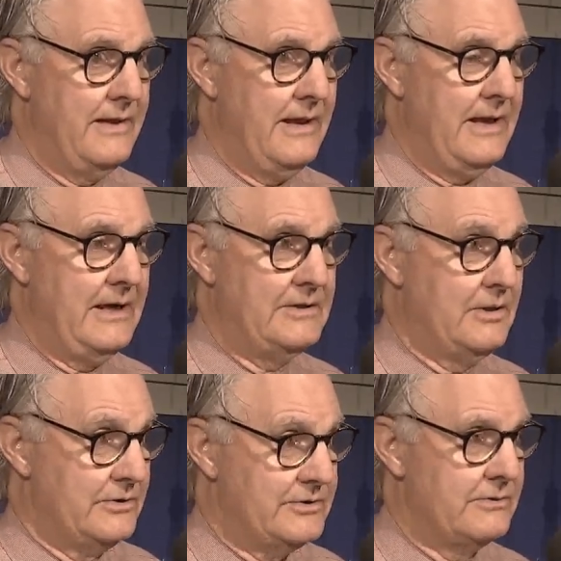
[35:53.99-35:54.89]
And, you
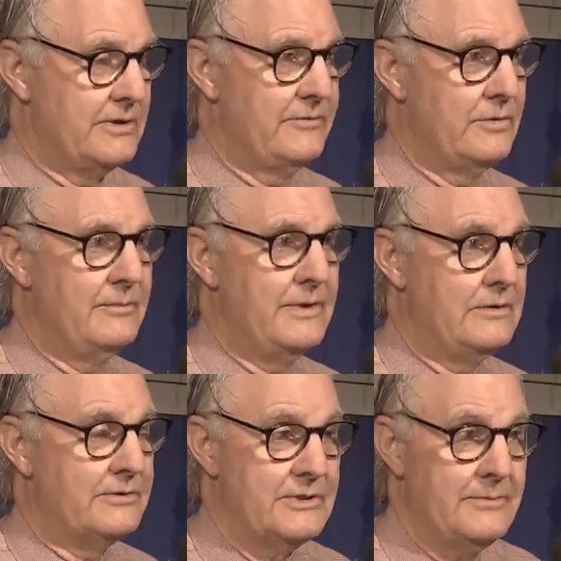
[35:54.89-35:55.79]
know, she'll give you a
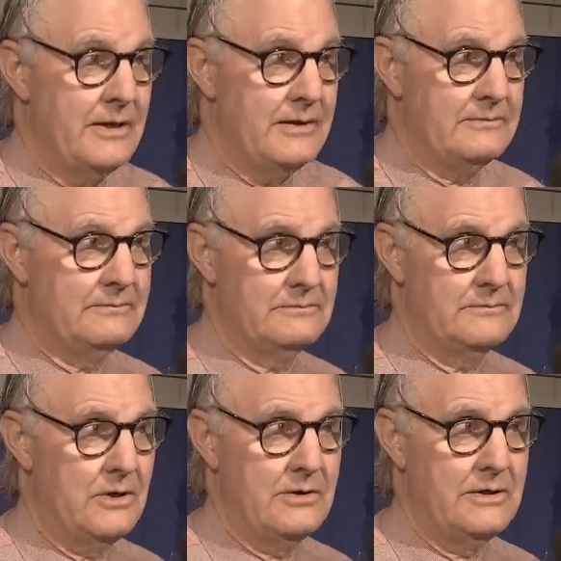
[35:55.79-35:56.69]
meal. She might
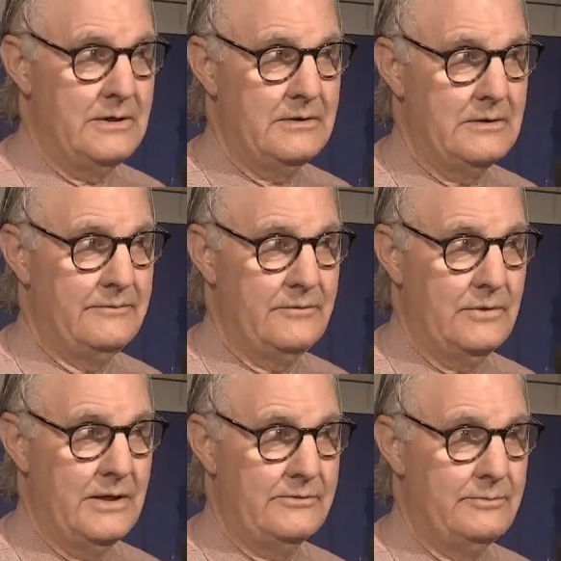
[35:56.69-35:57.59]
only give you
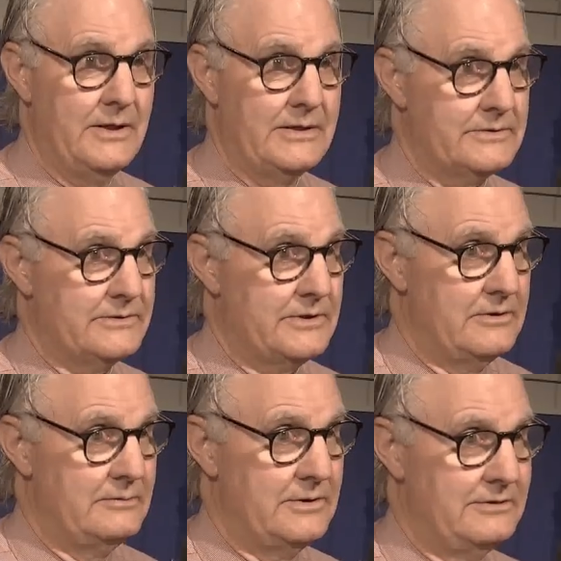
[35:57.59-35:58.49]
$100 or
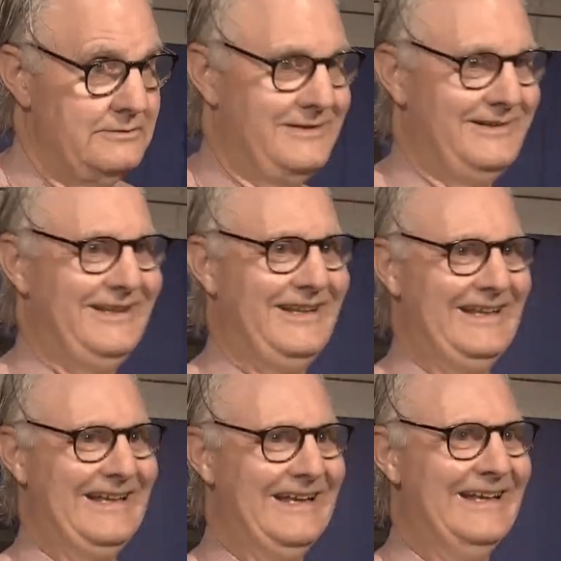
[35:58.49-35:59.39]
so, but... Oh,
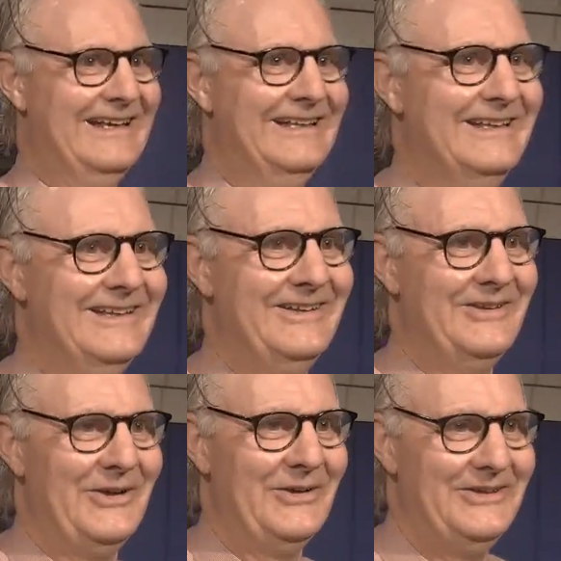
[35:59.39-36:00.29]

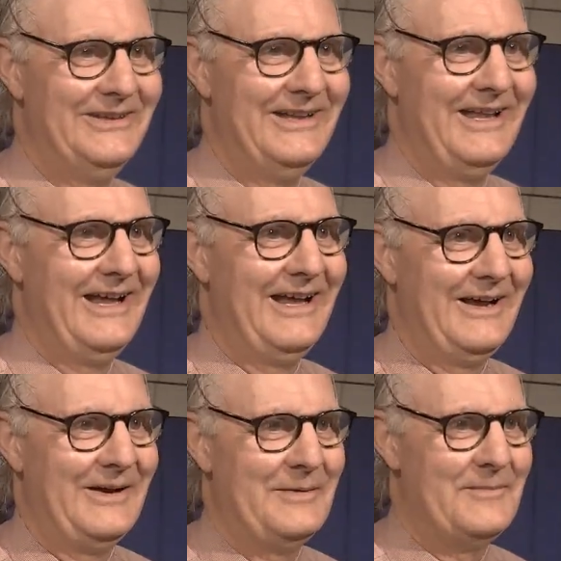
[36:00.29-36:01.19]
that's great. Yeah.